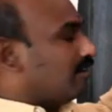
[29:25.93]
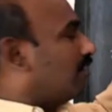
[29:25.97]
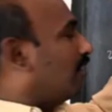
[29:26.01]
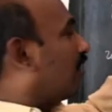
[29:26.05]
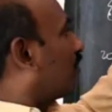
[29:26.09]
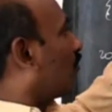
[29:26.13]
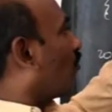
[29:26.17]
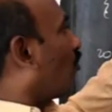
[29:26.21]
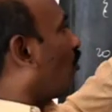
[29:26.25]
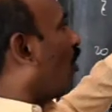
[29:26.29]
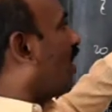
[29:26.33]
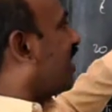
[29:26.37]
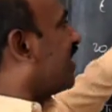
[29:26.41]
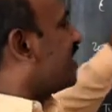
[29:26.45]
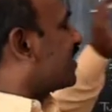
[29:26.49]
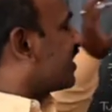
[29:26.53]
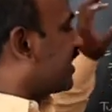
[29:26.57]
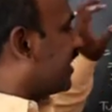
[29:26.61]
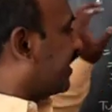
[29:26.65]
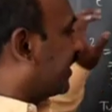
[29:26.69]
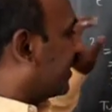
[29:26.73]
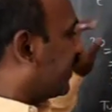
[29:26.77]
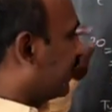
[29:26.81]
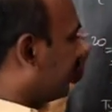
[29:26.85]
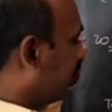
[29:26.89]
or void
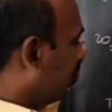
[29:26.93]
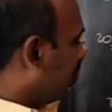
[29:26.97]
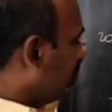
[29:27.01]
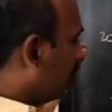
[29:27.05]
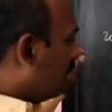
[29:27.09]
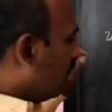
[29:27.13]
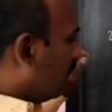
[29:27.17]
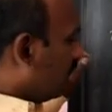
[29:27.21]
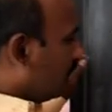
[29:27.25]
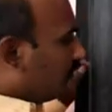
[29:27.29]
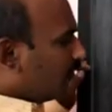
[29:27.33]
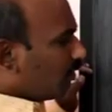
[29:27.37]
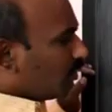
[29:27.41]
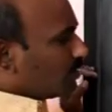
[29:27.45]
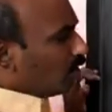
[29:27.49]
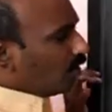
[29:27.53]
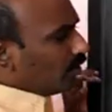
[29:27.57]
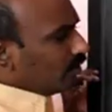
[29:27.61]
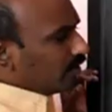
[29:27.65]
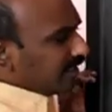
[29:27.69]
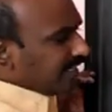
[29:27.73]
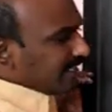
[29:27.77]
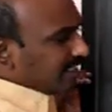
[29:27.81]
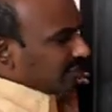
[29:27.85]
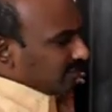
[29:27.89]
set. If you
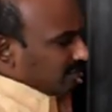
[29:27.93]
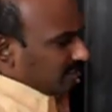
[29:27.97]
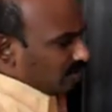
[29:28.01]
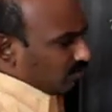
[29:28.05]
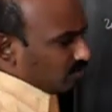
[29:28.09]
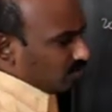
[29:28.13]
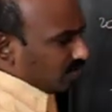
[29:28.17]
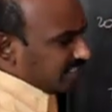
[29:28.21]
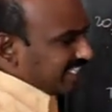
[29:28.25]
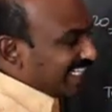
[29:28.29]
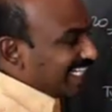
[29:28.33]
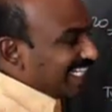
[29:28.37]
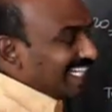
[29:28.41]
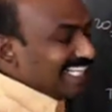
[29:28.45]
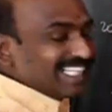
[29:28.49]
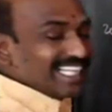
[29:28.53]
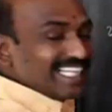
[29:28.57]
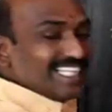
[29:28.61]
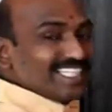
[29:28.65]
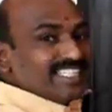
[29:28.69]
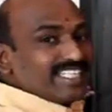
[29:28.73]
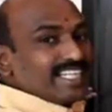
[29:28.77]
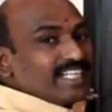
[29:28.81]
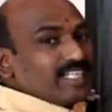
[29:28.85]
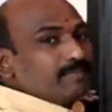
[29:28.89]
go next,
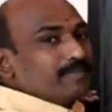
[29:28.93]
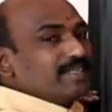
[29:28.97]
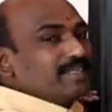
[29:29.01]
singleton set